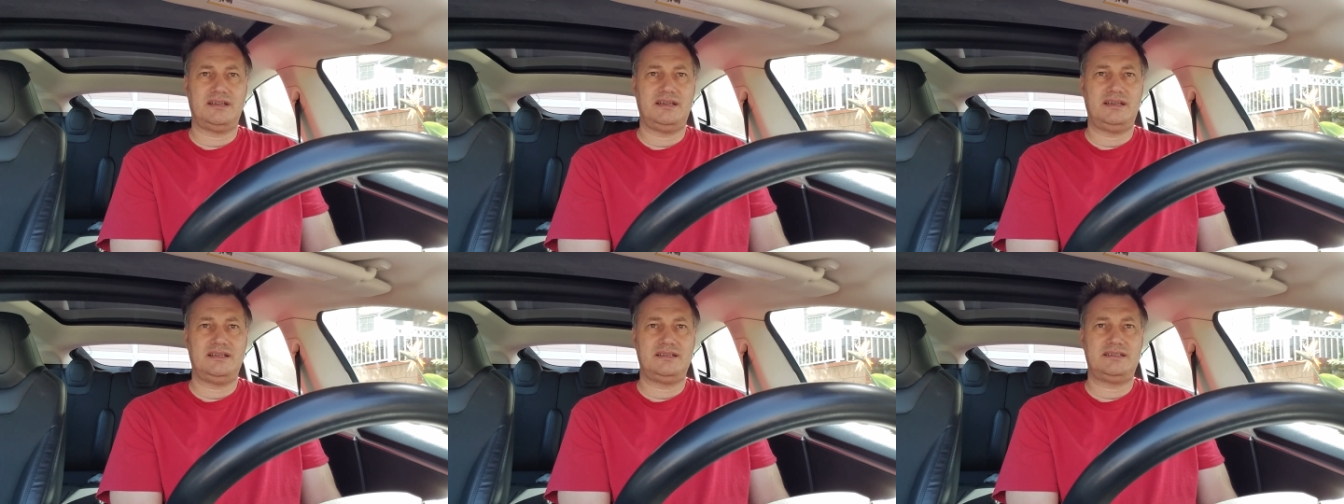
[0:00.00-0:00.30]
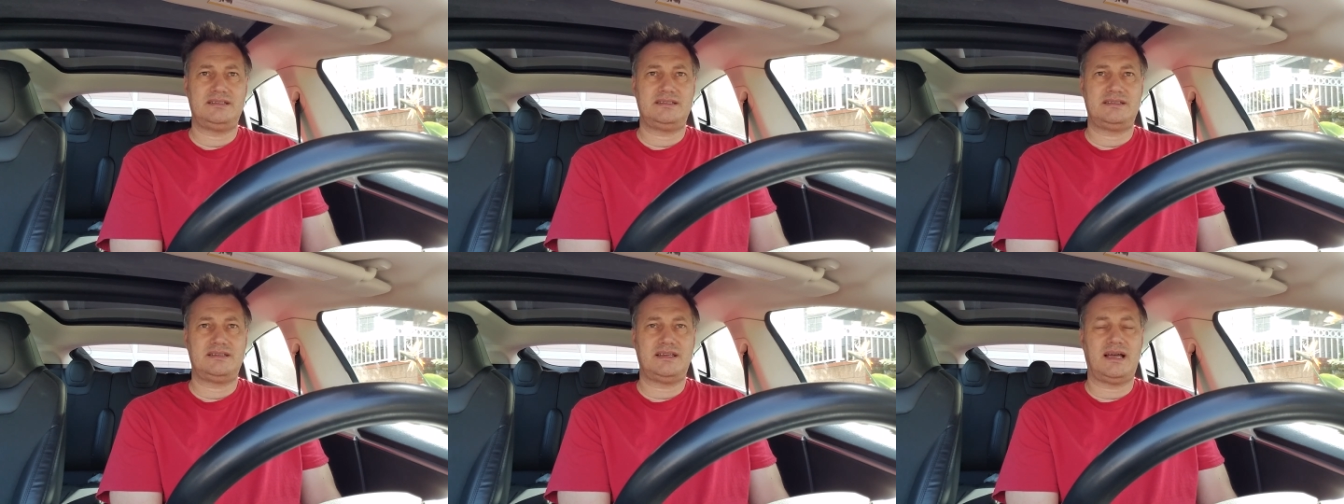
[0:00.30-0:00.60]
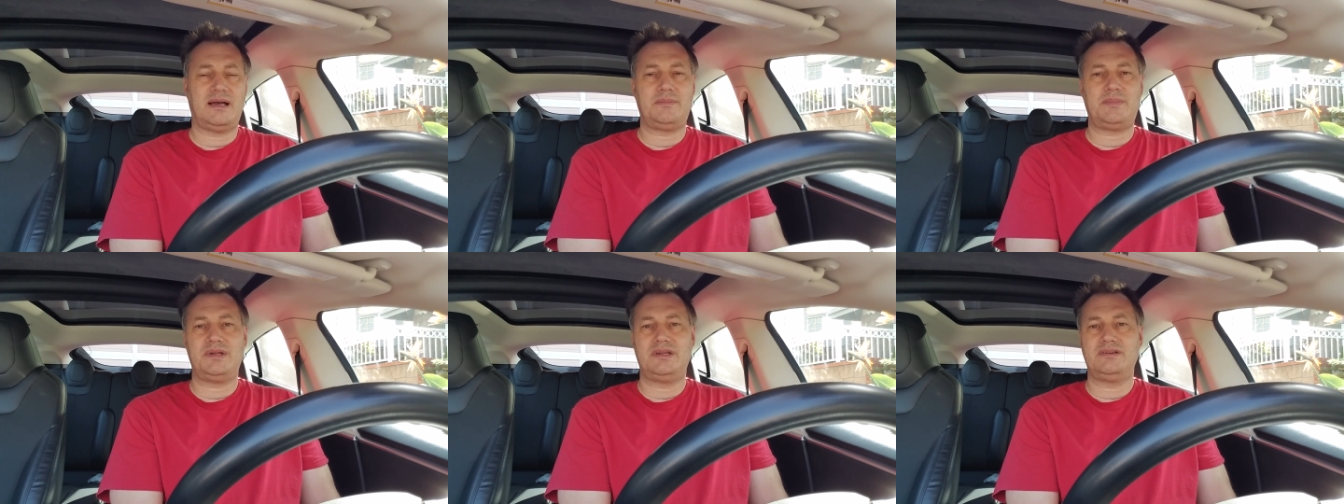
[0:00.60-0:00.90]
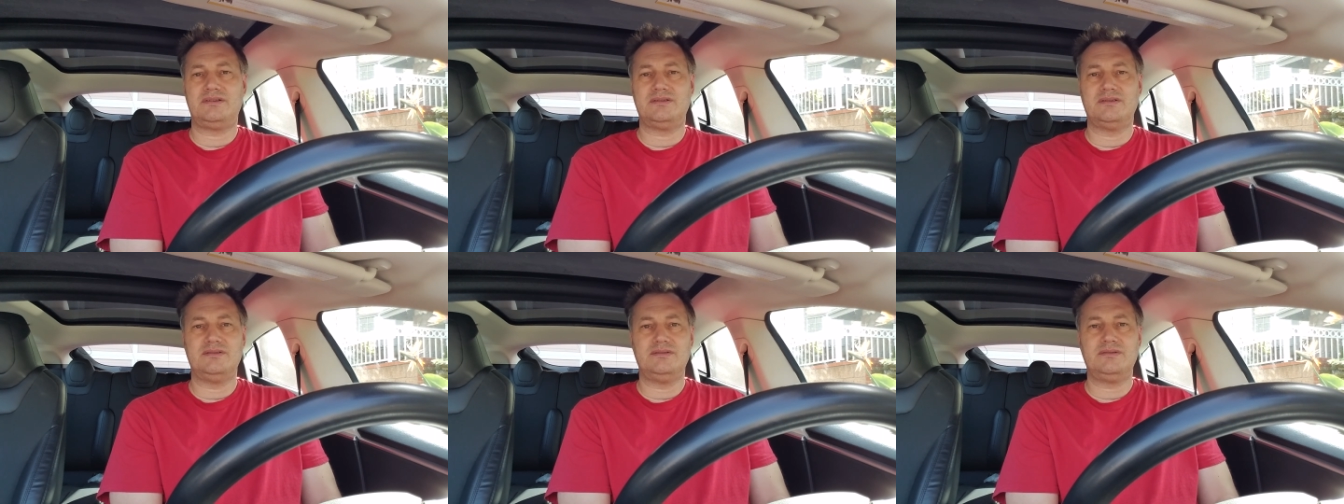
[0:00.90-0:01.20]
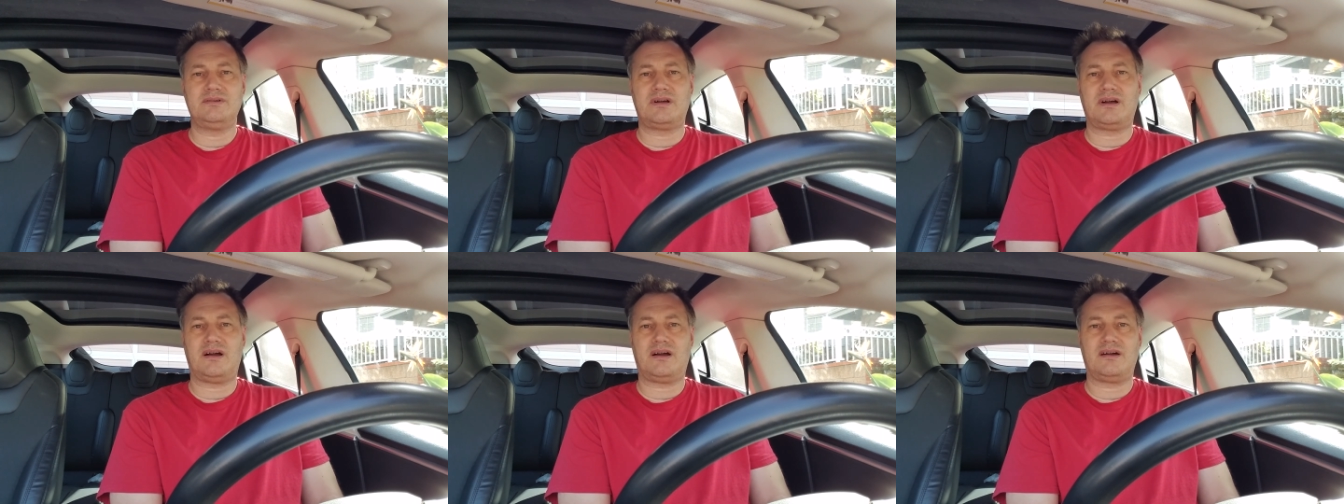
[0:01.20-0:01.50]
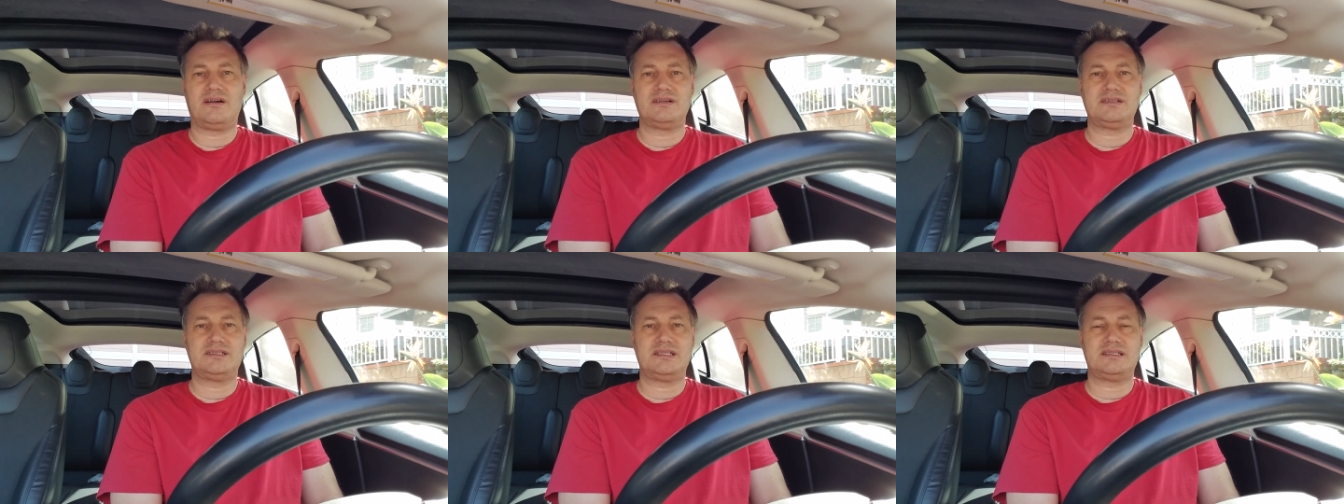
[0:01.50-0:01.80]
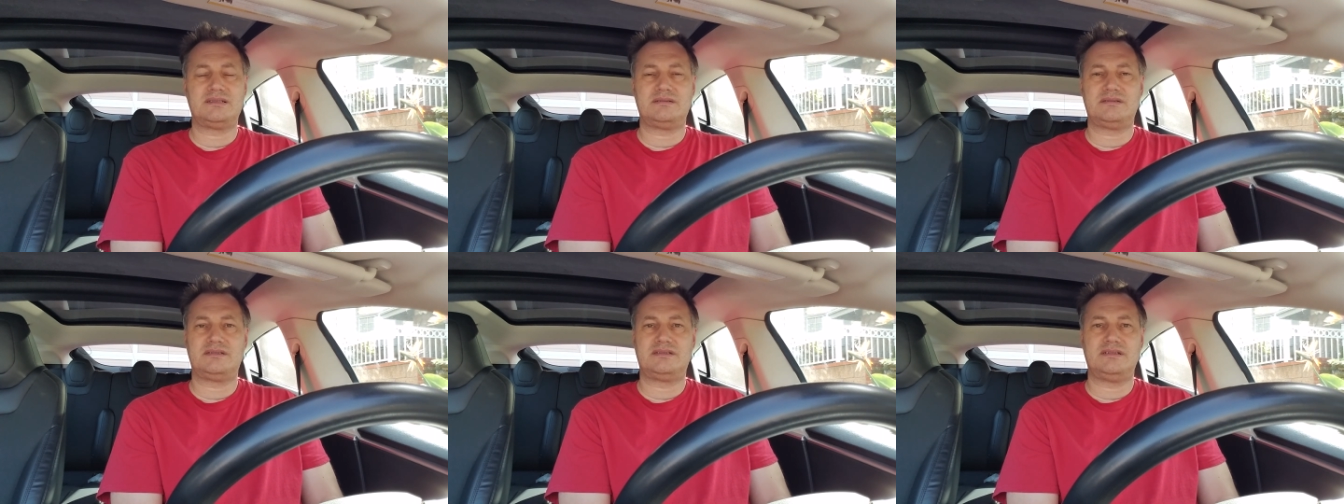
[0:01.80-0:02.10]
it's happening to new cars
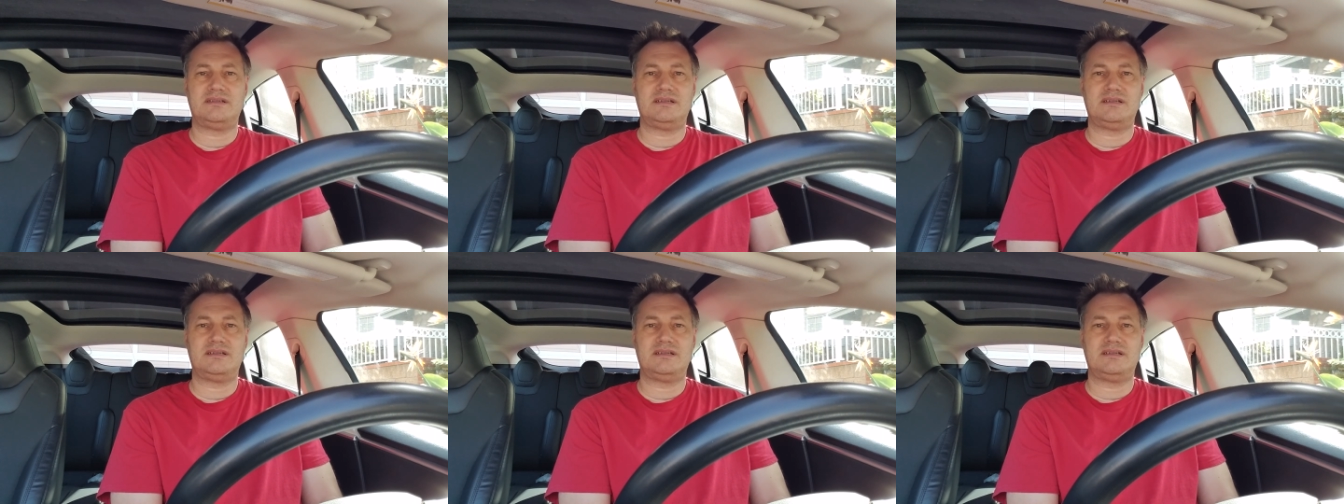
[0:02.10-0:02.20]
as